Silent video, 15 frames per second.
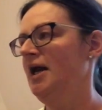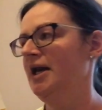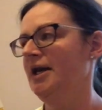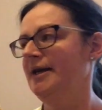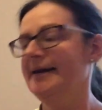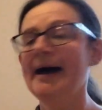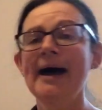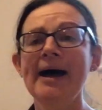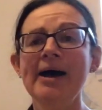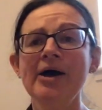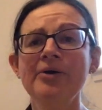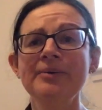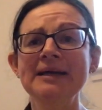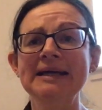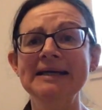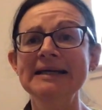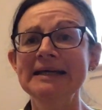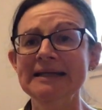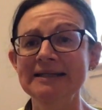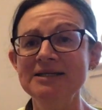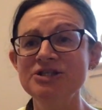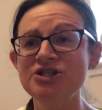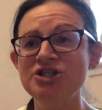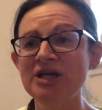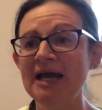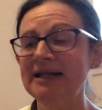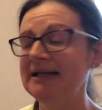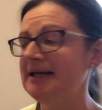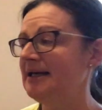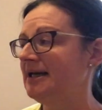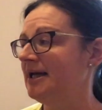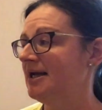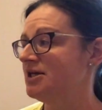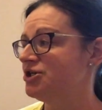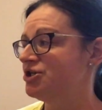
"Now we can eat the jelly,"